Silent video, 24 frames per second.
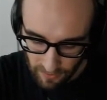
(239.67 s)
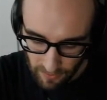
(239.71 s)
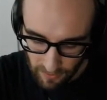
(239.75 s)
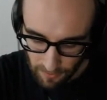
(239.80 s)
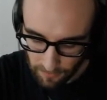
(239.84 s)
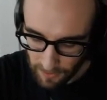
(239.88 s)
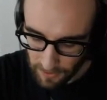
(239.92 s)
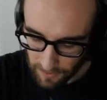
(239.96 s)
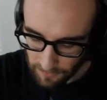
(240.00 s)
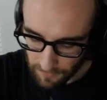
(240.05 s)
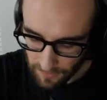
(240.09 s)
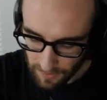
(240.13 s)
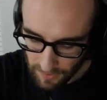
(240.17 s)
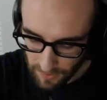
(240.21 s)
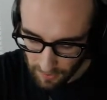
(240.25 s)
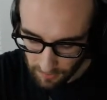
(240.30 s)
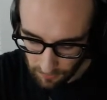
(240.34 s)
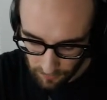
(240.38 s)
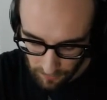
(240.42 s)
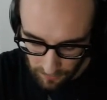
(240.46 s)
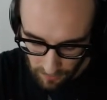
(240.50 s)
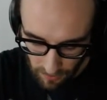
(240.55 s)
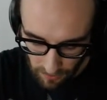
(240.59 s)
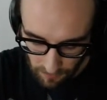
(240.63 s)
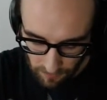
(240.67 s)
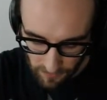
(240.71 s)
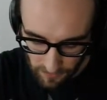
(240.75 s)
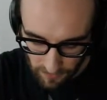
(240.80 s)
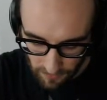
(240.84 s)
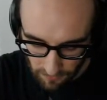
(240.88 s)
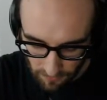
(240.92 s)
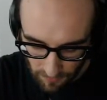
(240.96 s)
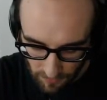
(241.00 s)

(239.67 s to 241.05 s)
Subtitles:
Made a mistake when copying down this